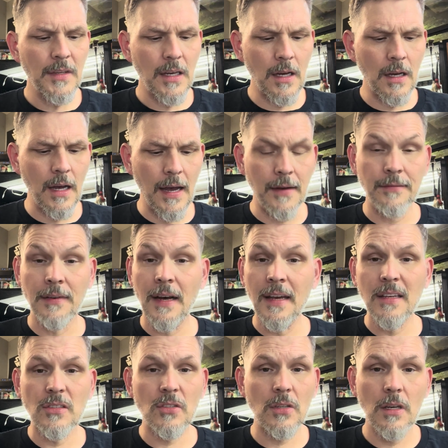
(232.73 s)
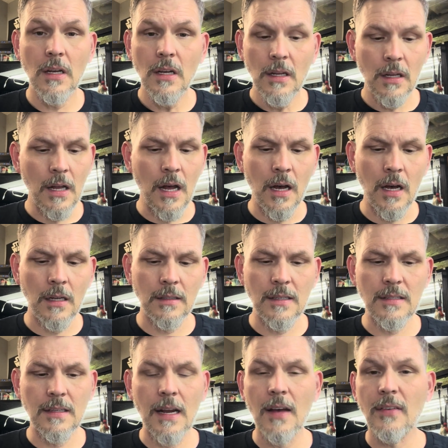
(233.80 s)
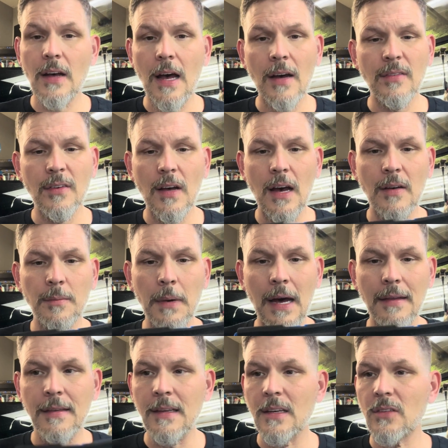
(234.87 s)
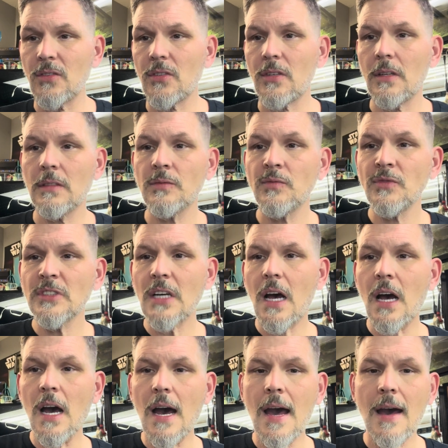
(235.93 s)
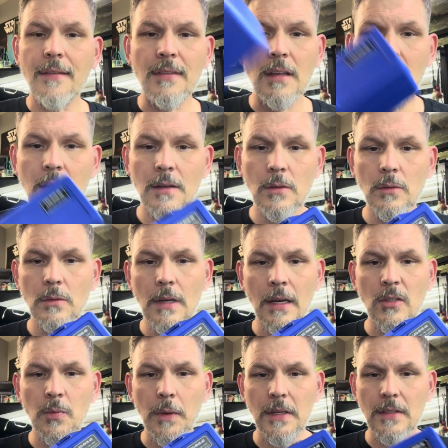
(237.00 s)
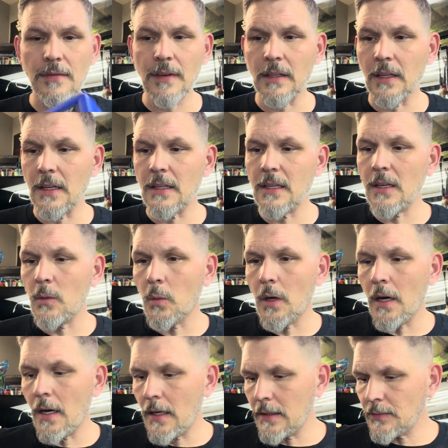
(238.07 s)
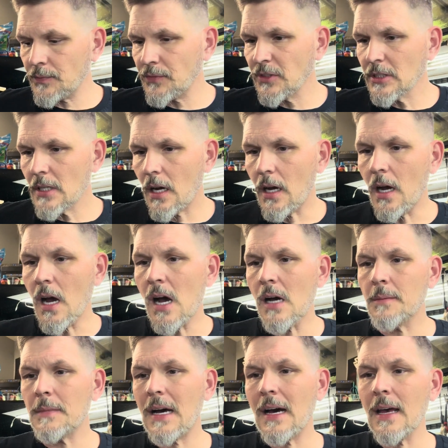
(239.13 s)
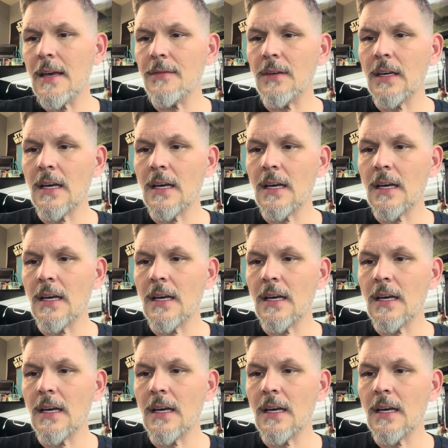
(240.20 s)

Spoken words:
Advice. Listen, I've bought this. I have the expensive LED one. I even